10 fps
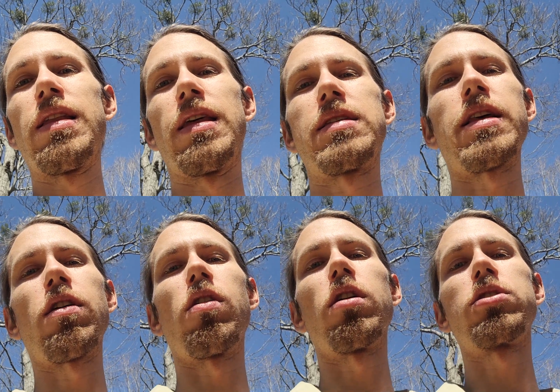This thing will
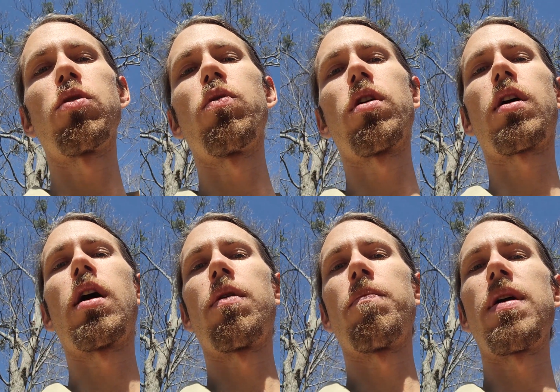also work
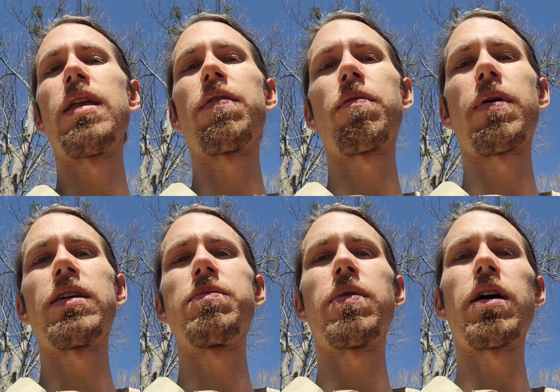on many different
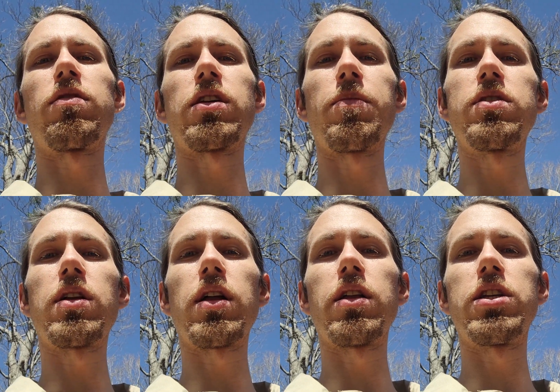makes and models. I'm using it
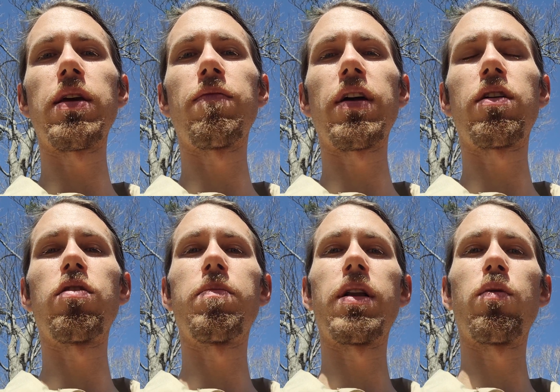on a GM
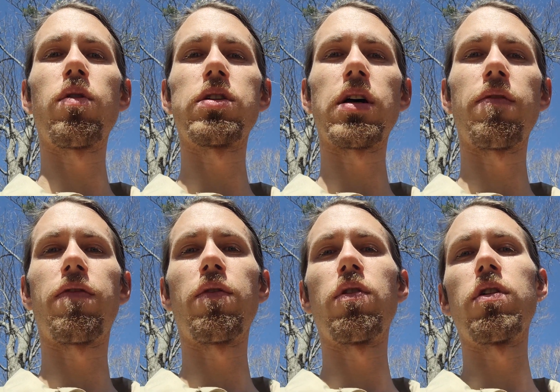vehicle, but it works on
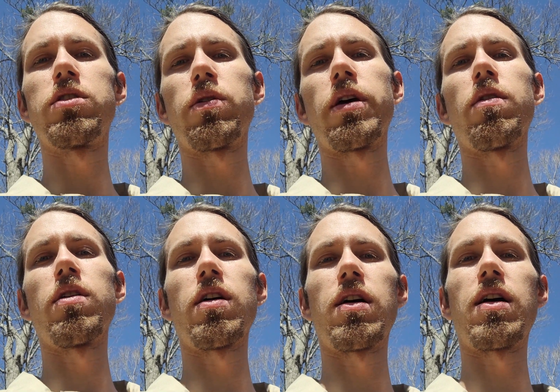Ford,
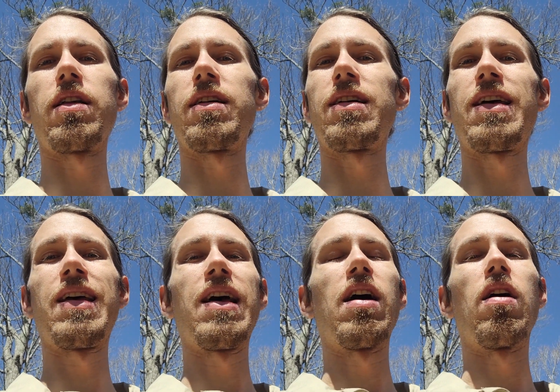Toyota, Honda
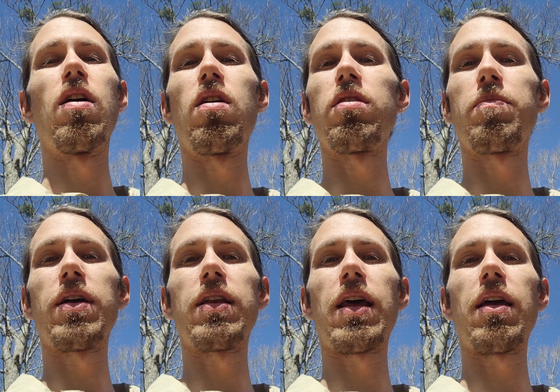all the
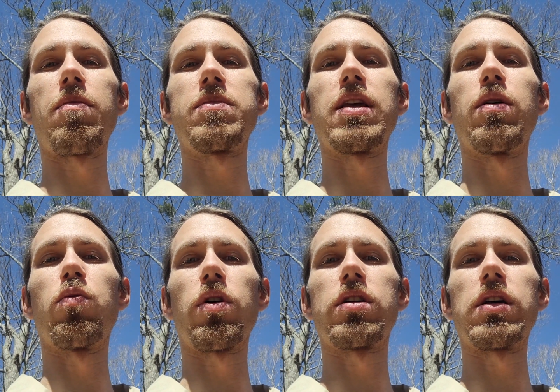big names. It
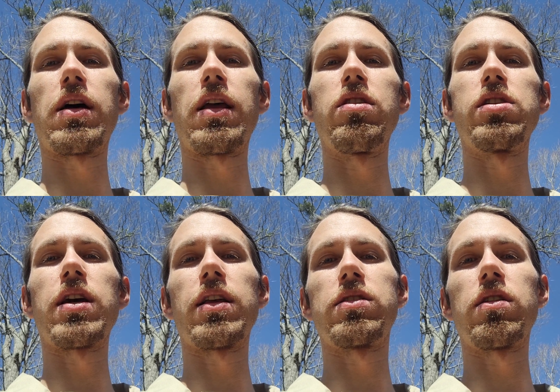works on it. You just got
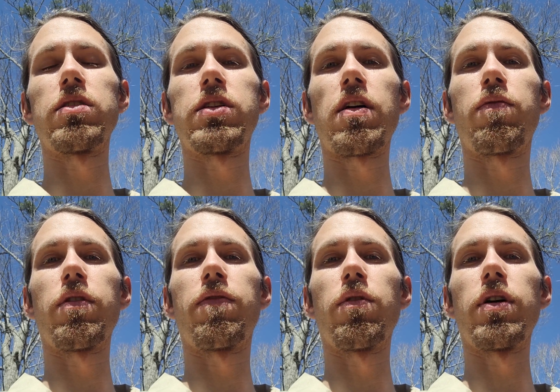to install the software
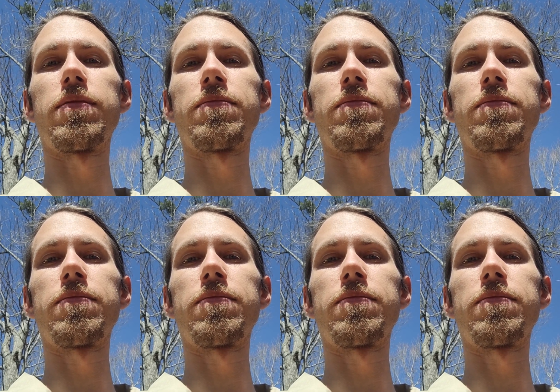for it.